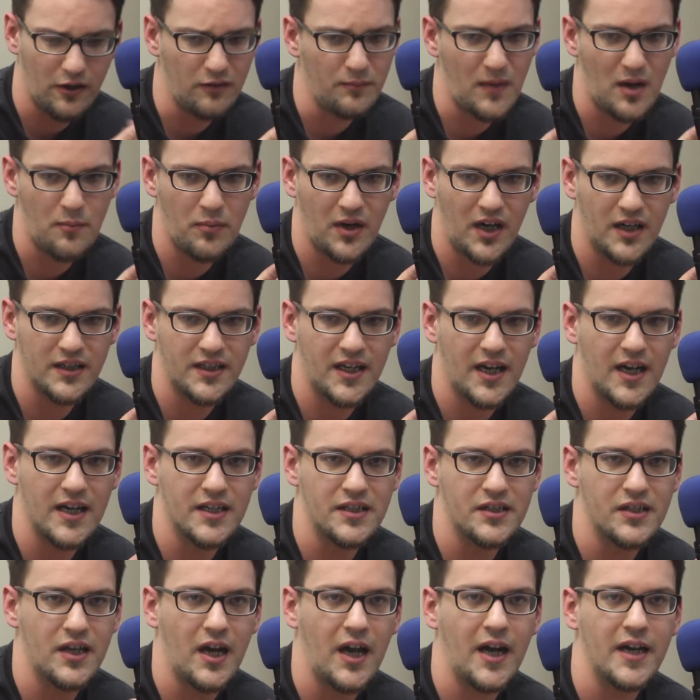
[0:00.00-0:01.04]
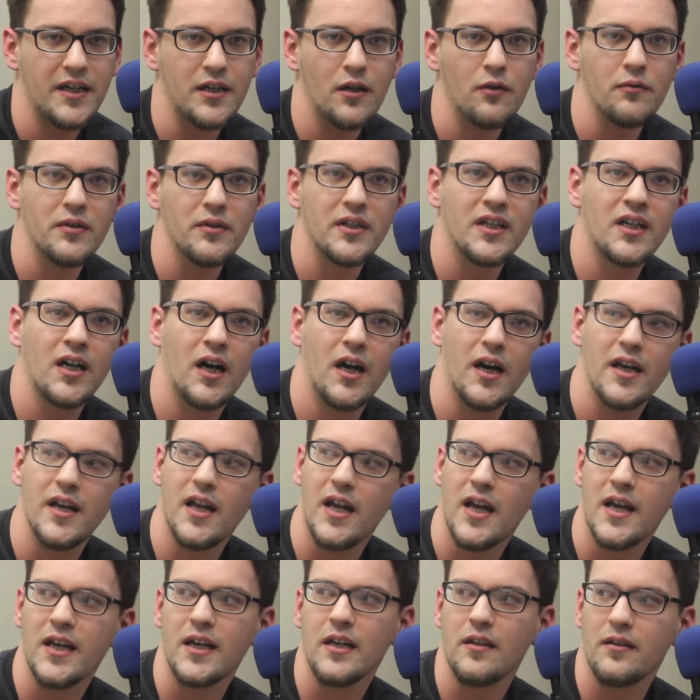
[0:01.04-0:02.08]
of my podcasts, I don't cut
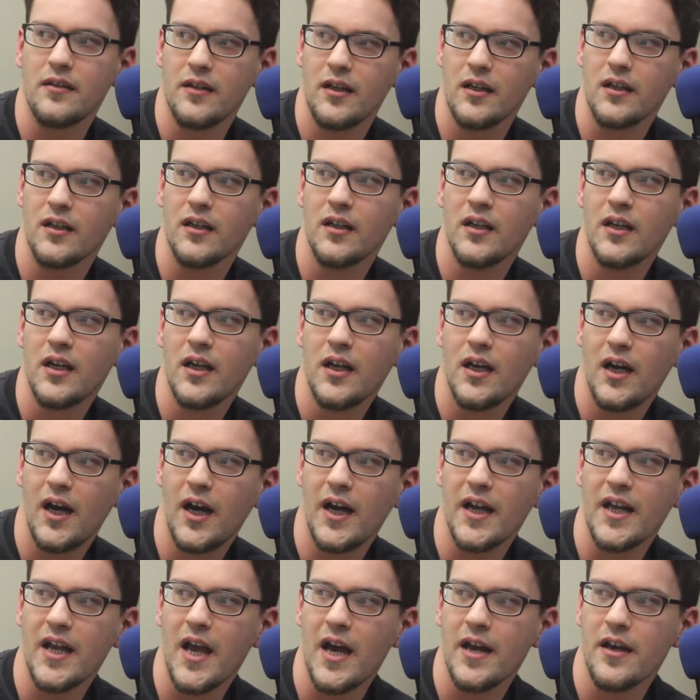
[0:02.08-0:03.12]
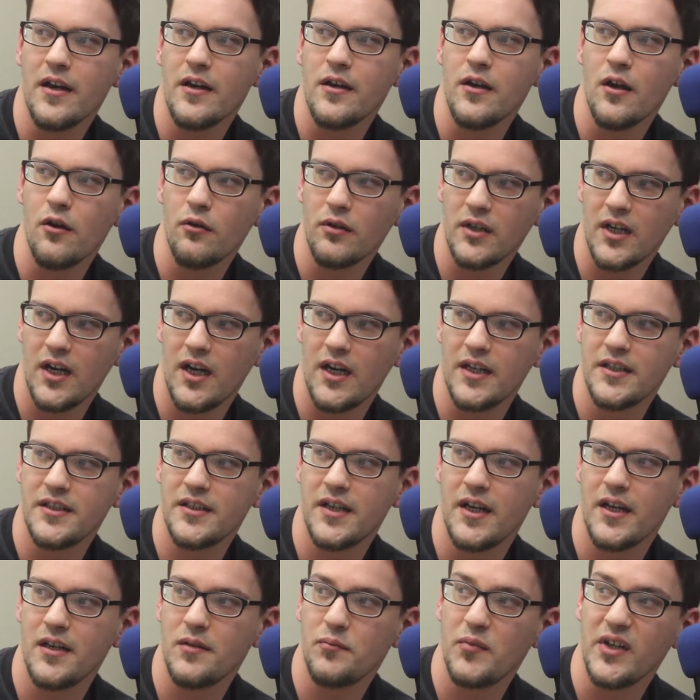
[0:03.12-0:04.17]
anything. I edit no
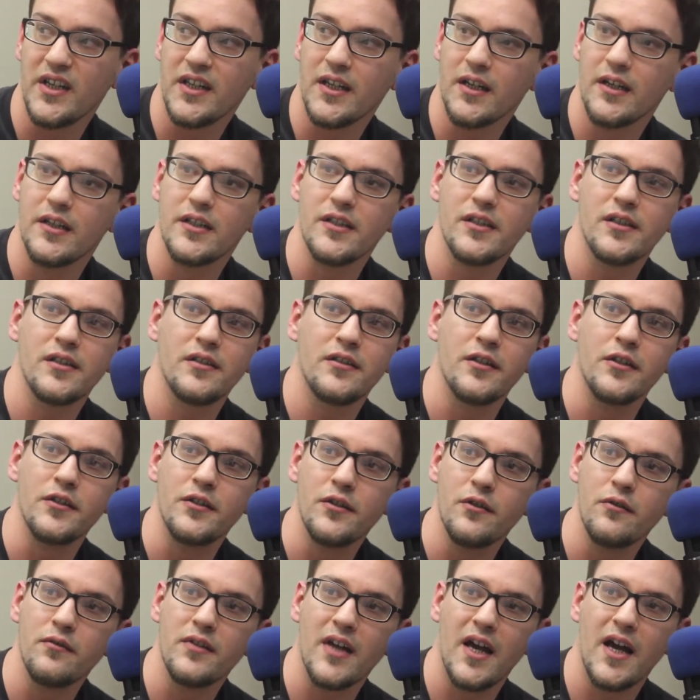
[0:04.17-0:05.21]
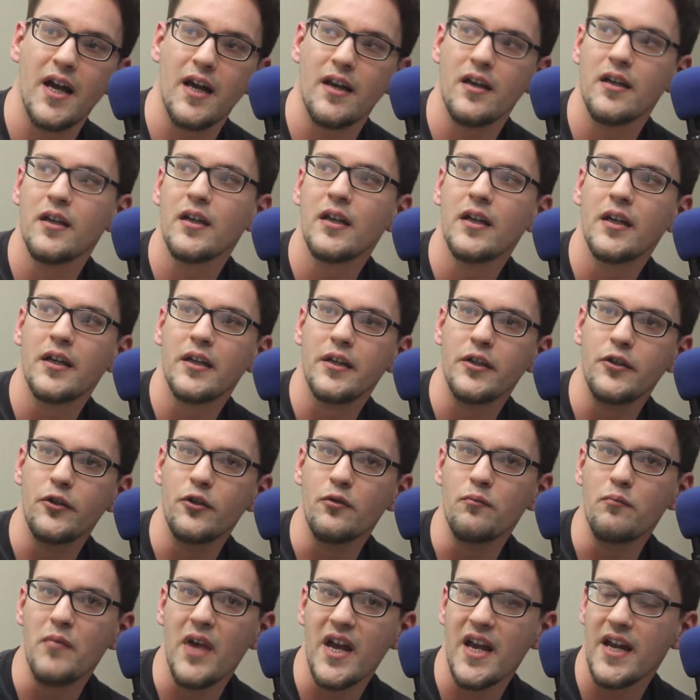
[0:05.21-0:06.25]
content because to do that,
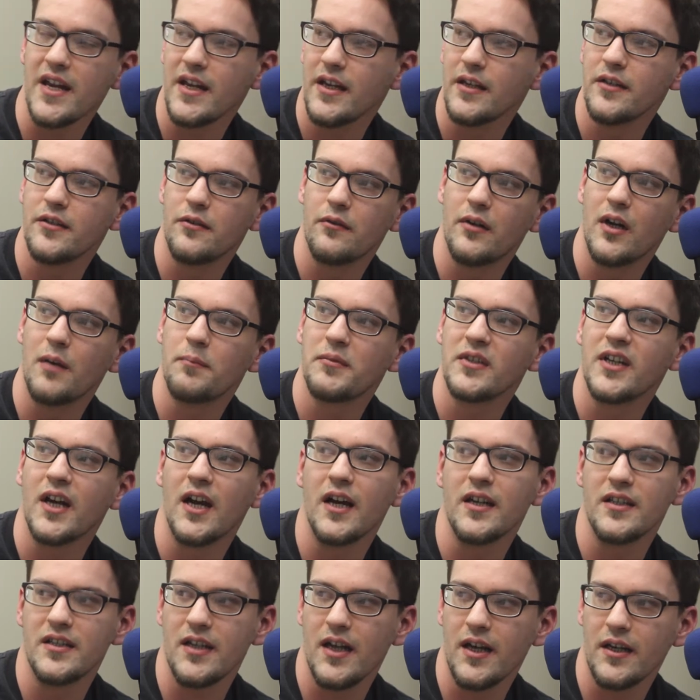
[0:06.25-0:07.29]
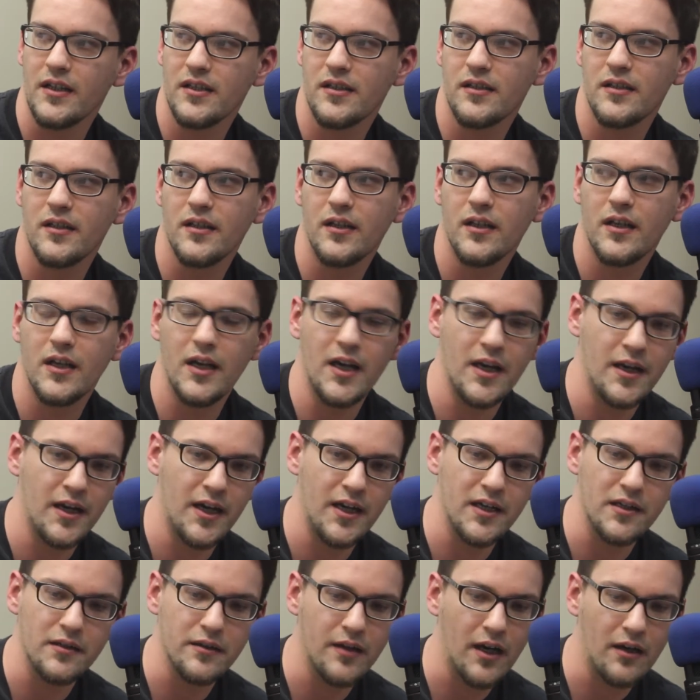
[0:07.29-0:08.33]
you may interrupt context. And
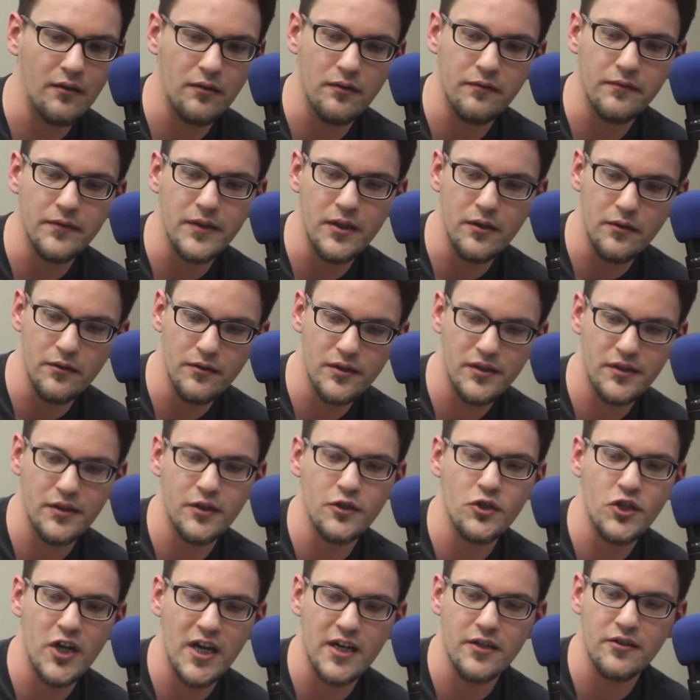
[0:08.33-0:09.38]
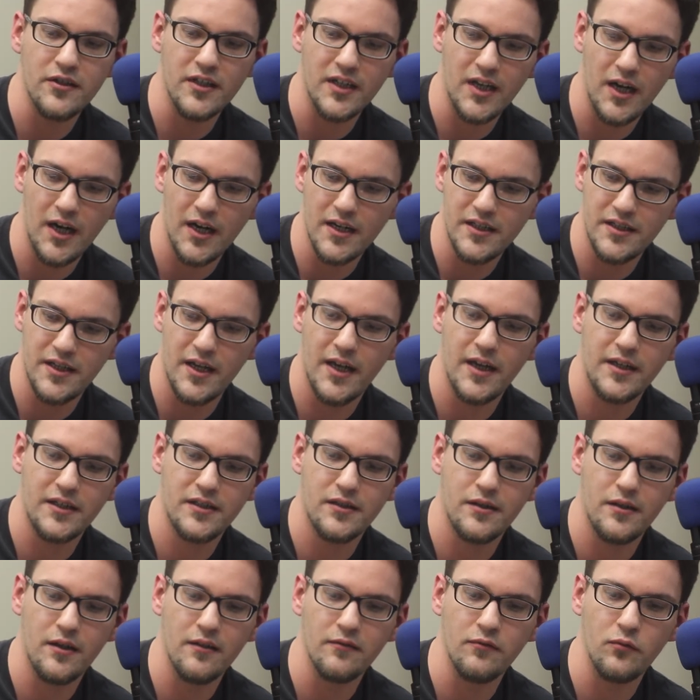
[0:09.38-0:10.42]
I refuse to change the
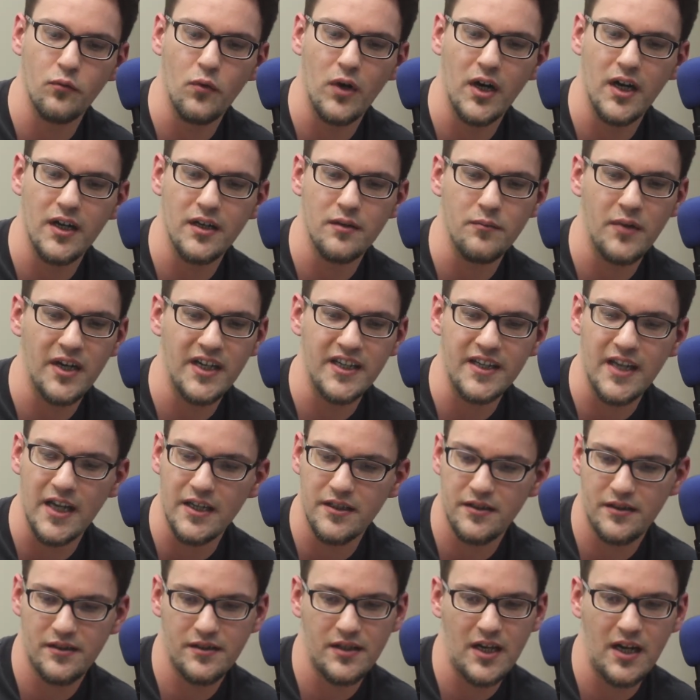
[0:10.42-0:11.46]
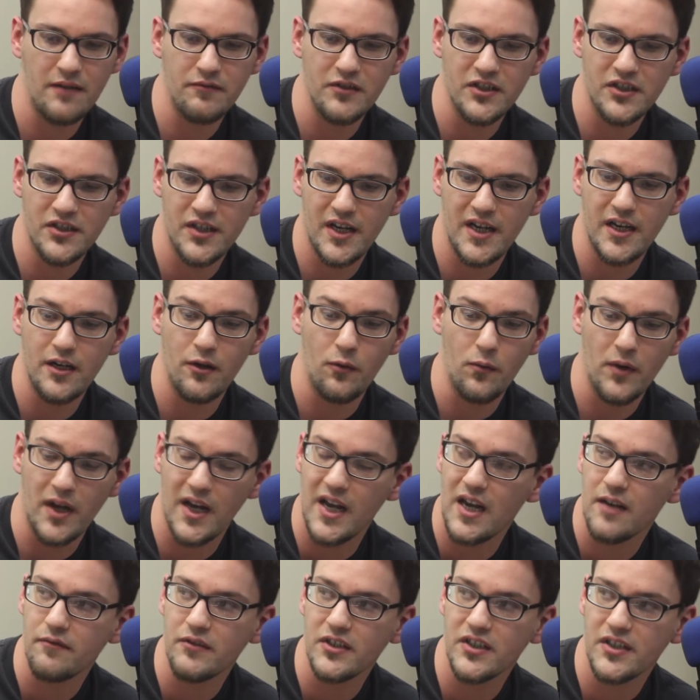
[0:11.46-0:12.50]
context of what my guests have to say or what
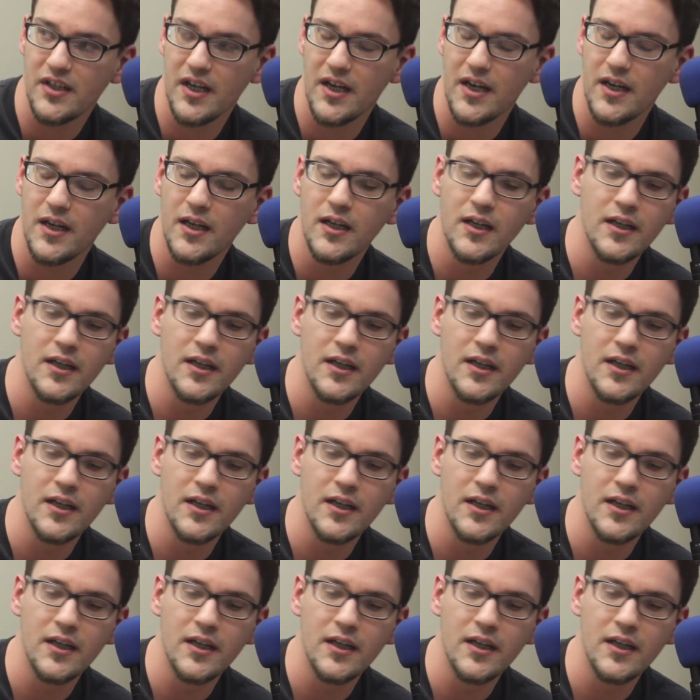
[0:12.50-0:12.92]
I have to say.